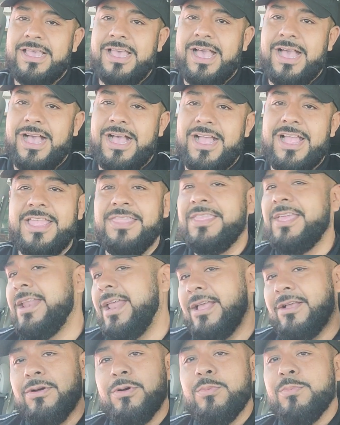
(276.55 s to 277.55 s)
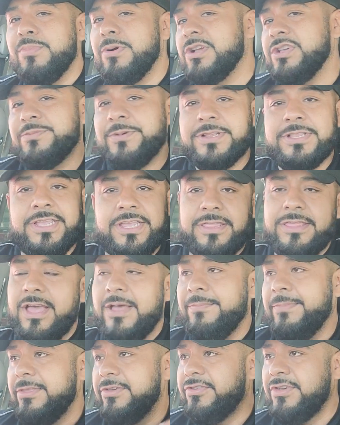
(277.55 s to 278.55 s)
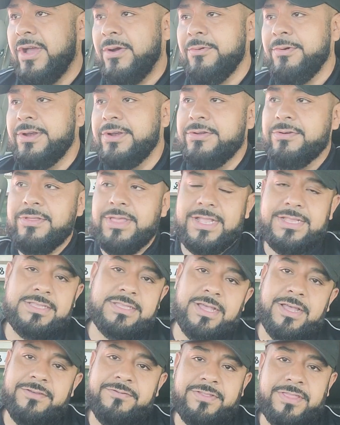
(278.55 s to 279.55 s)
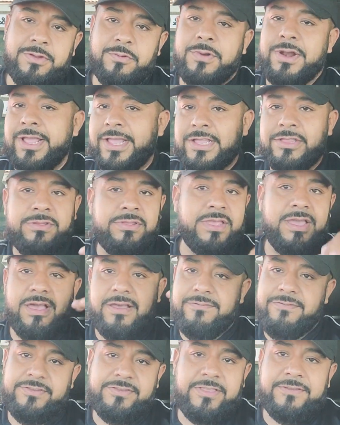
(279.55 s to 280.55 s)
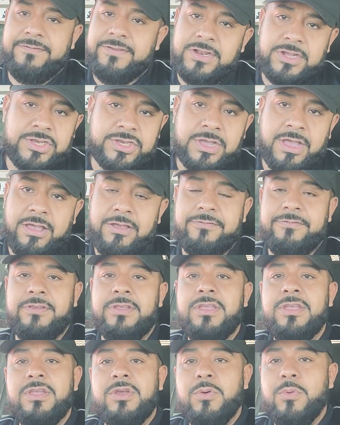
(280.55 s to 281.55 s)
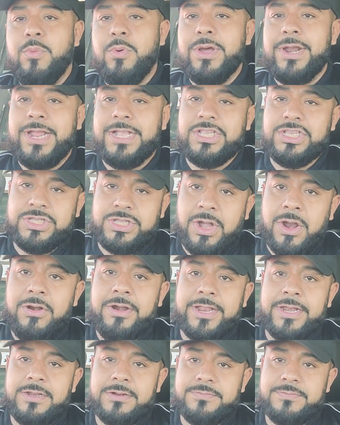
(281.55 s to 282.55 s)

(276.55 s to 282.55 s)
And then I go brush my teeth, hop in the shower, and do all that stuff. And then when I get to the office, I finish off what I started.